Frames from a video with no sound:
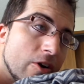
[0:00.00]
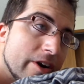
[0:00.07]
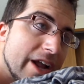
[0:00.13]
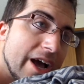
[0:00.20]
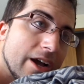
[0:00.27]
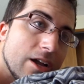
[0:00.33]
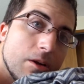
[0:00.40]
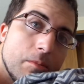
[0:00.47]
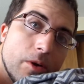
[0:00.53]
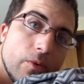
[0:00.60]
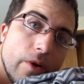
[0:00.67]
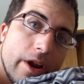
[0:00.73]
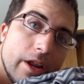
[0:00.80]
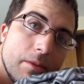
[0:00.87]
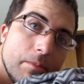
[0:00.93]
are not going to be
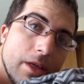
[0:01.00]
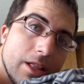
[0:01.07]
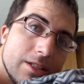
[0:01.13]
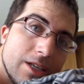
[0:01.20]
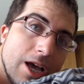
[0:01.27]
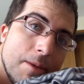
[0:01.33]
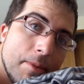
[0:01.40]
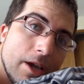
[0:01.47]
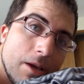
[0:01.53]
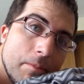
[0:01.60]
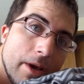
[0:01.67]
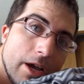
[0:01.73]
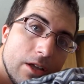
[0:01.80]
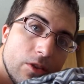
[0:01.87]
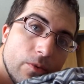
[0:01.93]
ready by the time I get
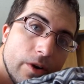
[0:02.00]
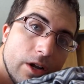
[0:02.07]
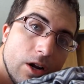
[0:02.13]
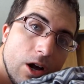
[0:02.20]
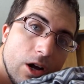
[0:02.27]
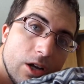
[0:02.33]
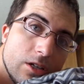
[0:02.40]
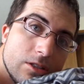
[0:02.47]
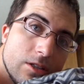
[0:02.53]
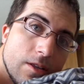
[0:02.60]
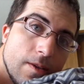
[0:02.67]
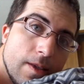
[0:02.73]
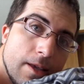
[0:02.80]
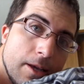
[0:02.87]
back in the ring in August.